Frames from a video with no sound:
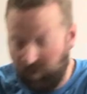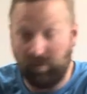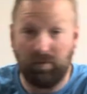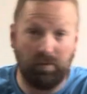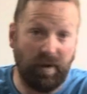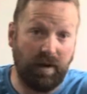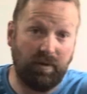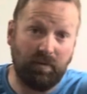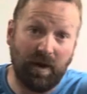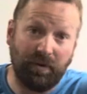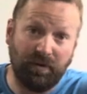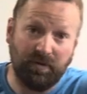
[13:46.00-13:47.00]
Baby
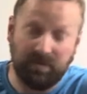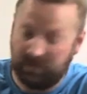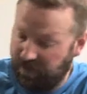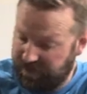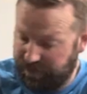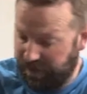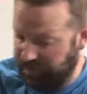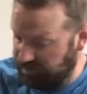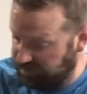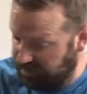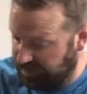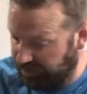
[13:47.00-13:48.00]
Metal as well.
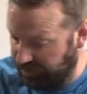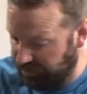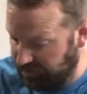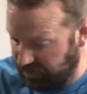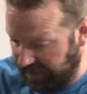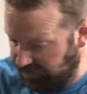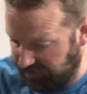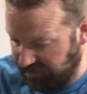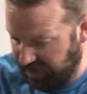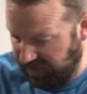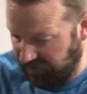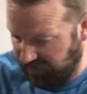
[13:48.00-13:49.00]
Sort of
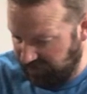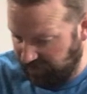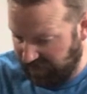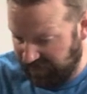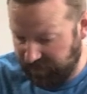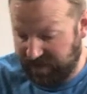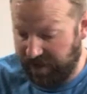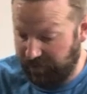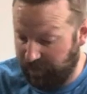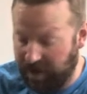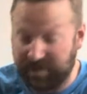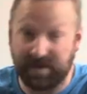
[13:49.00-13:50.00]
didn't even think about them. Taylor
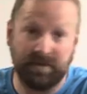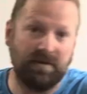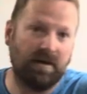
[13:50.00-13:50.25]
Momsen,